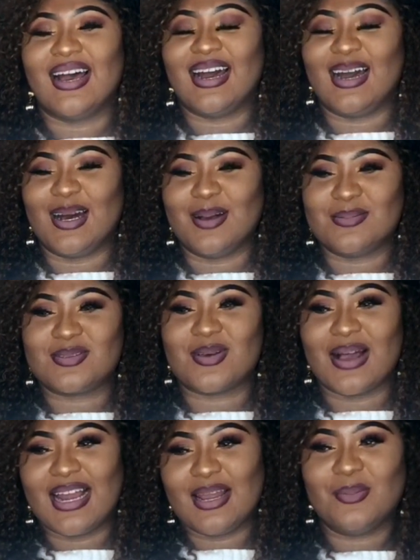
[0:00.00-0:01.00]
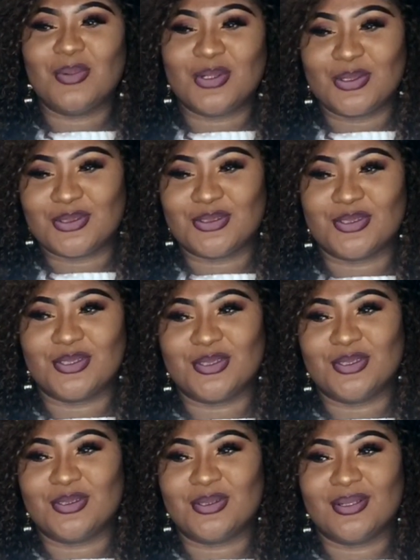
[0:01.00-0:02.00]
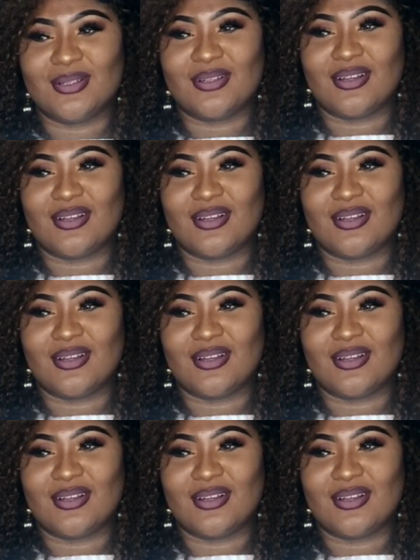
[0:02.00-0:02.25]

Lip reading: So Alain Moloto,